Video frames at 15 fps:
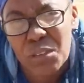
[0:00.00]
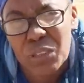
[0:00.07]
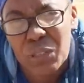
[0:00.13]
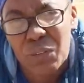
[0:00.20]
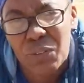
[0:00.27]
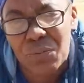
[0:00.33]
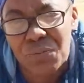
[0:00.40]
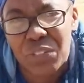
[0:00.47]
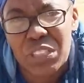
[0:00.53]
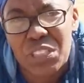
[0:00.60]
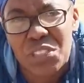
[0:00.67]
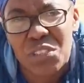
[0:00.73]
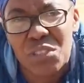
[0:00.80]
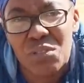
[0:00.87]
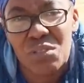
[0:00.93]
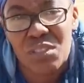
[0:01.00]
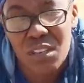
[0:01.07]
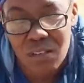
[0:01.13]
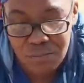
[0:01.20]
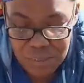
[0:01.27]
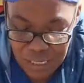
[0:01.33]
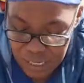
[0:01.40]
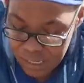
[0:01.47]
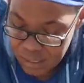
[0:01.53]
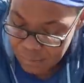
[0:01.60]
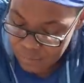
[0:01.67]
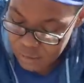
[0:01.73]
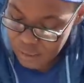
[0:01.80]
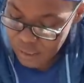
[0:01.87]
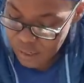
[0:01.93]
fridges to
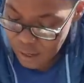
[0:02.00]
sometimes.